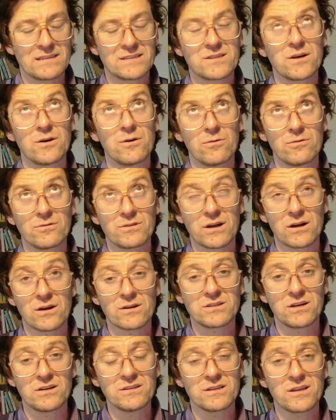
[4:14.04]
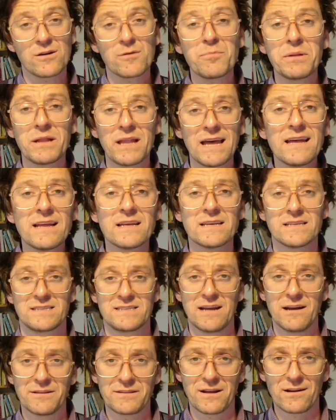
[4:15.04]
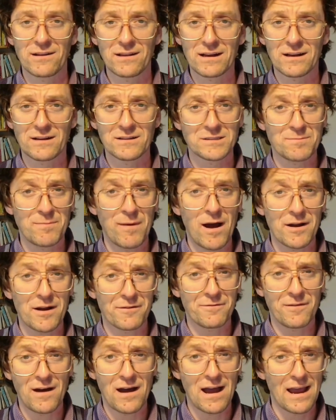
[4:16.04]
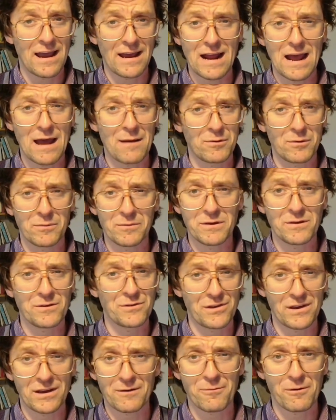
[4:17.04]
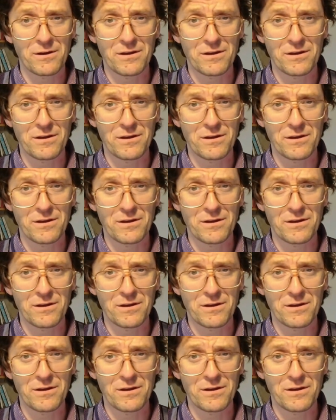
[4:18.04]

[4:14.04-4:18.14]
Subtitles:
so there are playlists out there like on Spotify and Apple Music where